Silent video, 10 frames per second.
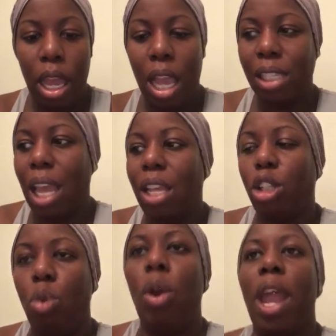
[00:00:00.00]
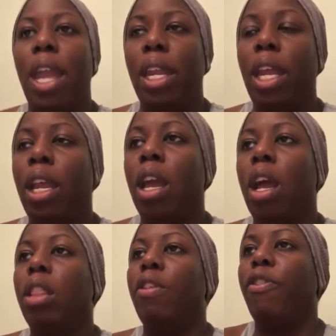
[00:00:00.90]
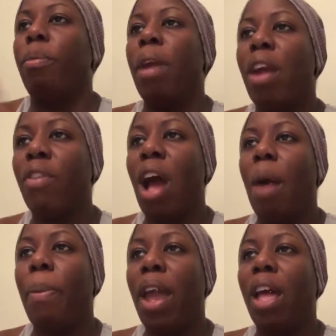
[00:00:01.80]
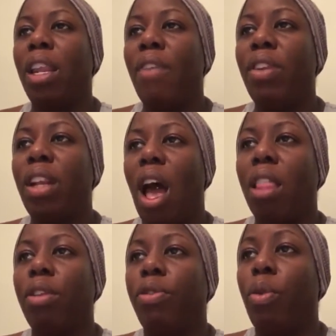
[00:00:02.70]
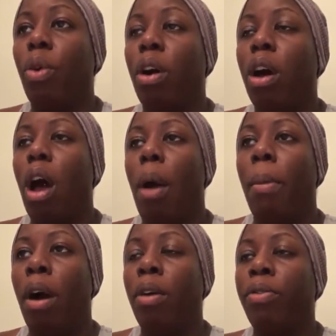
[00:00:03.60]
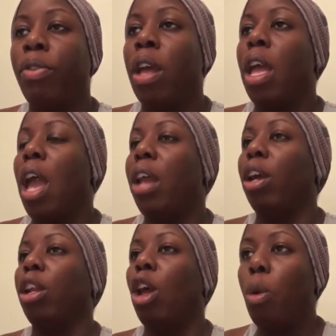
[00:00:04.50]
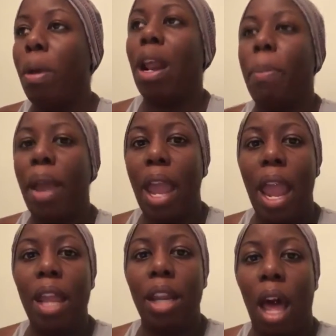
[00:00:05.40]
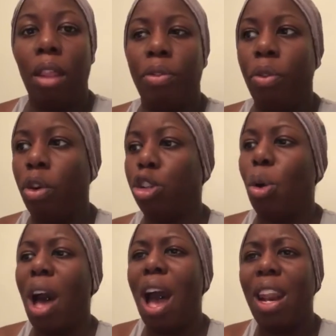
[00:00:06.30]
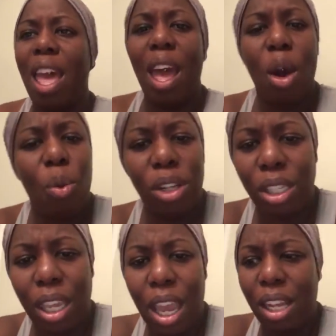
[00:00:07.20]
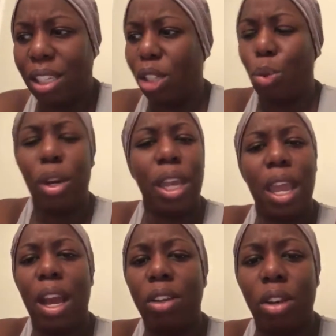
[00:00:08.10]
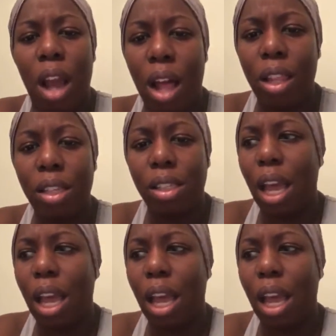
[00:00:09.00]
It's like $280. The Femara I pay $11 for a month, and the Clomid I pay $8 for. So how the hell, once again, is it $2,800?